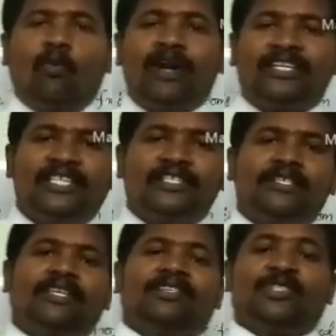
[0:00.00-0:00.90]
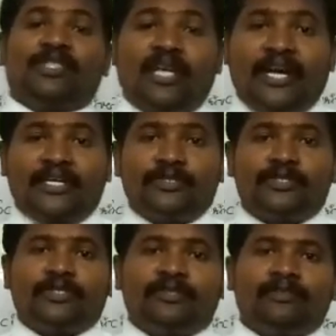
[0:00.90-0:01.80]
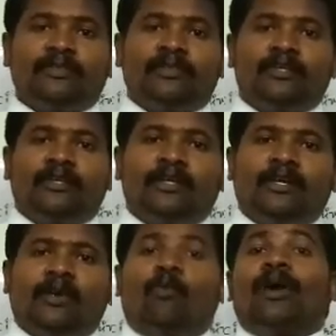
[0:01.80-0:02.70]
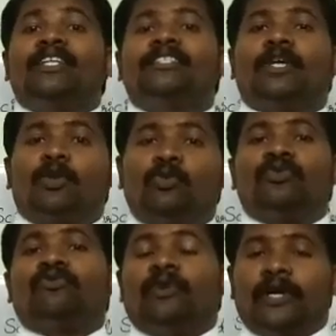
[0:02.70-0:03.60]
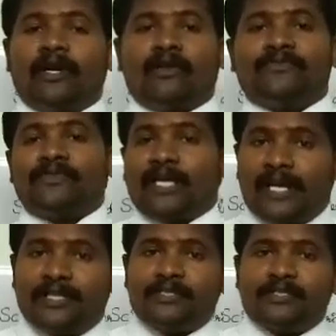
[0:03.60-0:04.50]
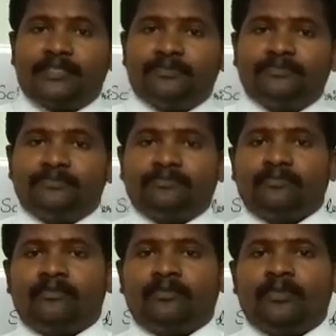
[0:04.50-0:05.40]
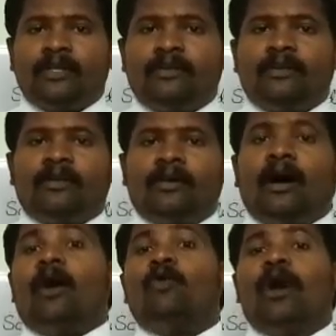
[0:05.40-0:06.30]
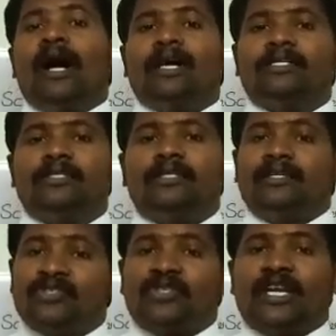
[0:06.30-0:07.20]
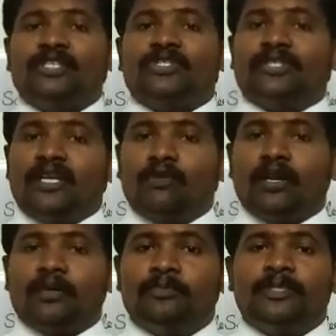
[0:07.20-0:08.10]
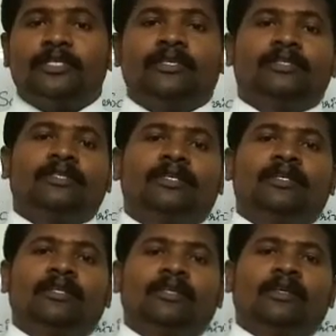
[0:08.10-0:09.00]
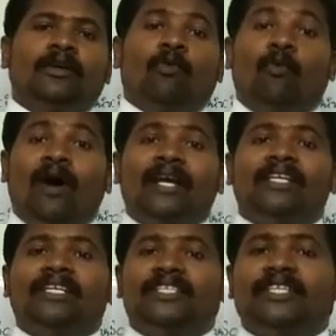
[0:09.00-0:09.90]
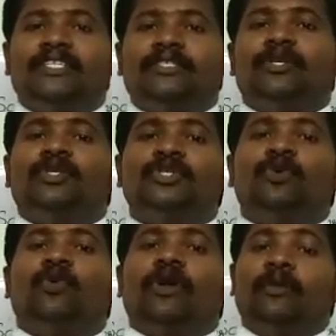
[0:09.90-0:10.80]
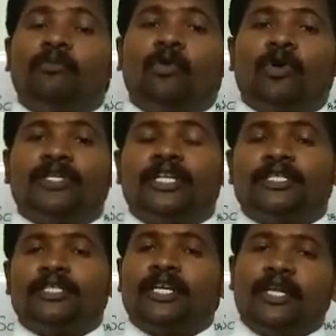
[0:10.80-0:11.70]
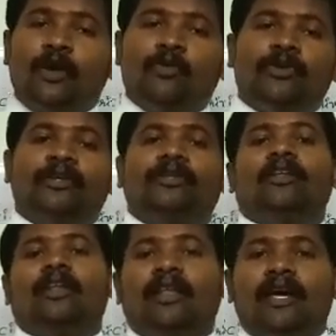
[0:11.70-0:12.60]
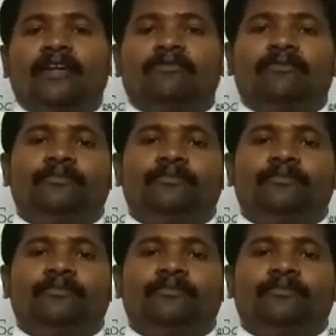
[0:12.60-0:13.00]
What is science? What is the root word of science? How has science developed? Why it is so important in our life?